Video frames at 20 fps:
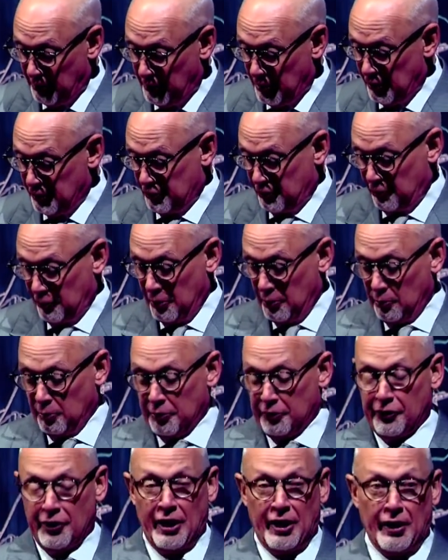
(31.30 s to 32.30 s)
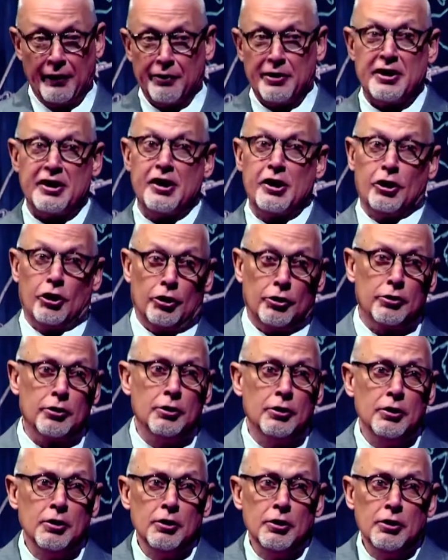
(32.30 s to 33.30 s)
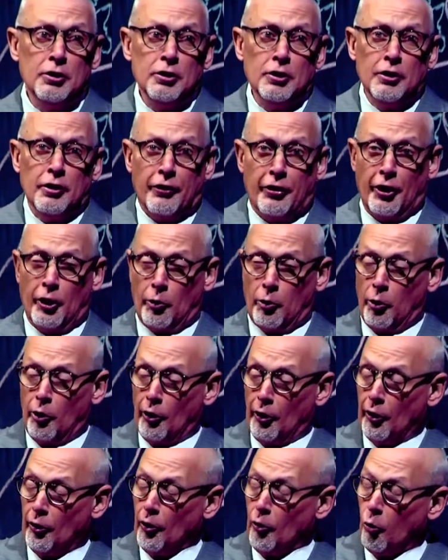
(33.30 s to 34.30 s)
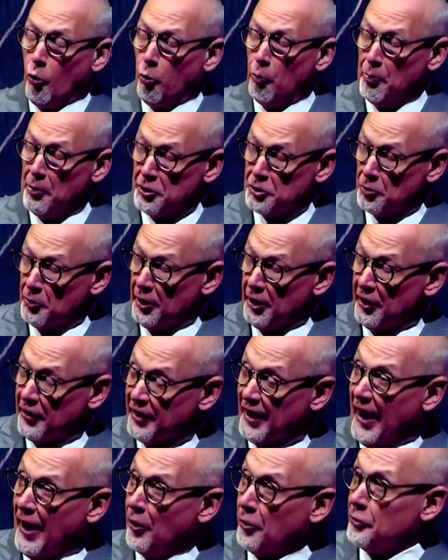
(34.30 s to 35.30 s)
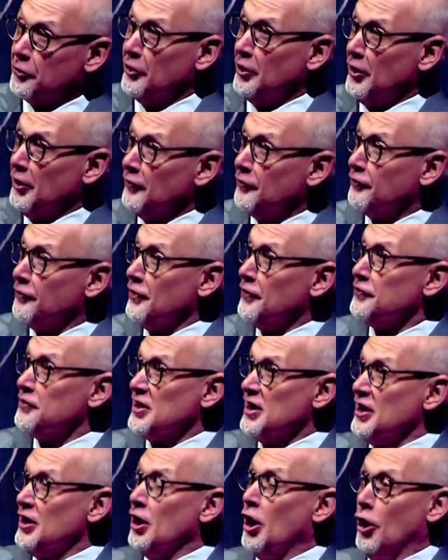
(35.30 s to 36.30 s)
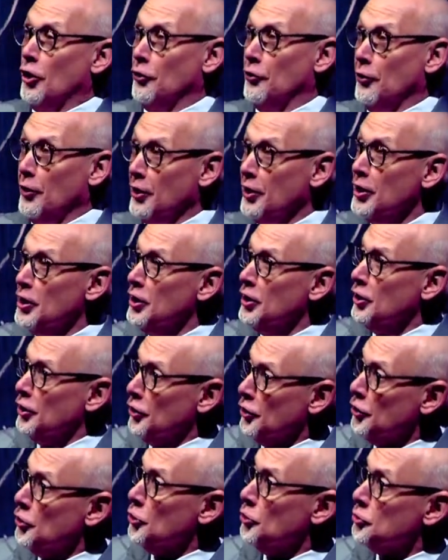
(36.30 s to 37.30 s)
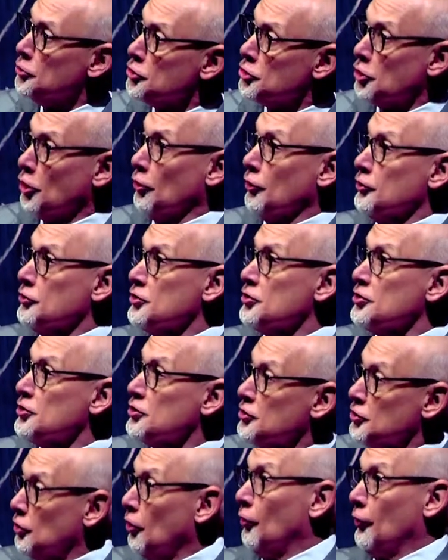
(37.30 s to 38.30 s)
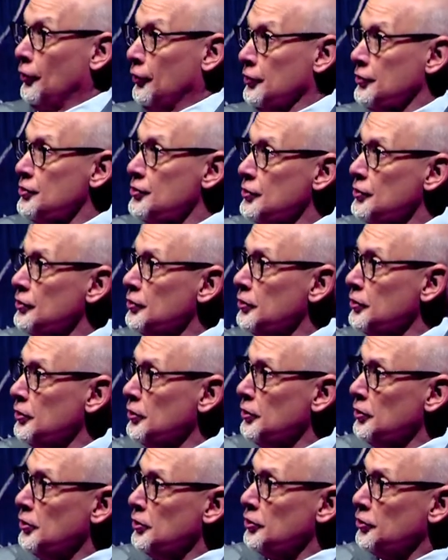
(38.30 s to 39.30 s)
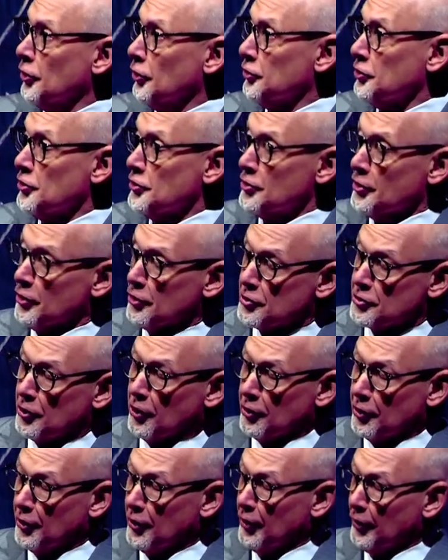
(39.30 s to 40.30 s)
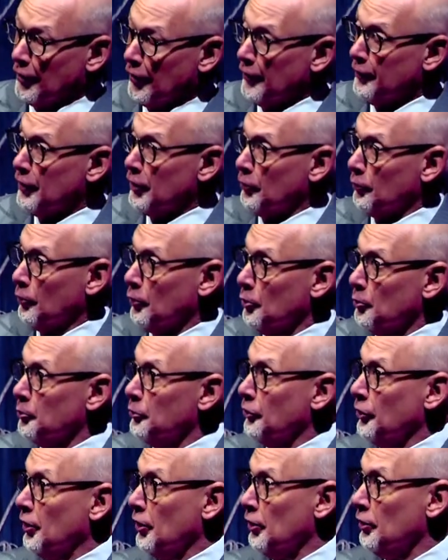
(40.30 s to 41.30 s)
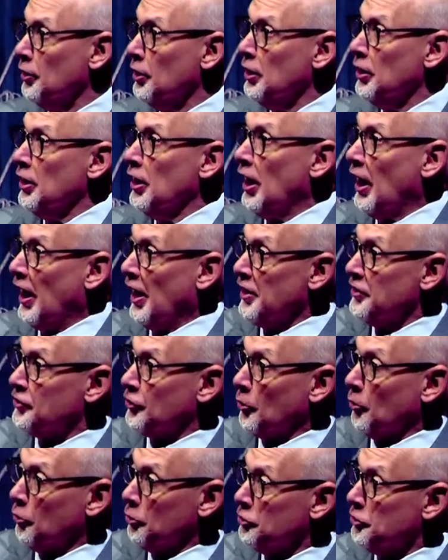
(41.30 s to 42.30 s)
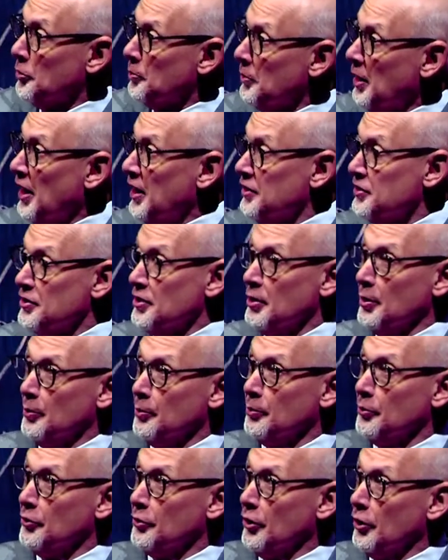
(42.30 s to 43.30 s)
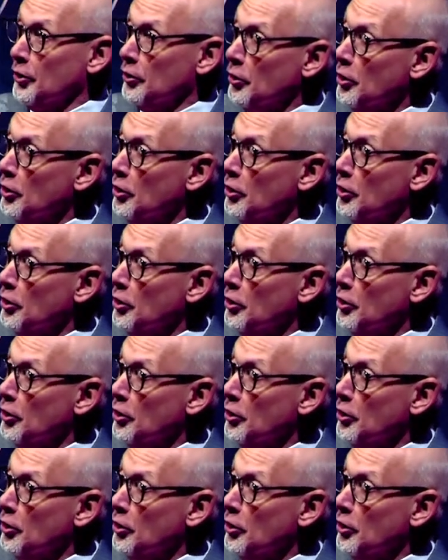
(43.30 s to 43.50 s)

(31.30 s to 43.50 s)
ministry was that every year, there were between 1,000 and 1,500 new church starts. Churches that are started in living rooms and in high school gymnasiums and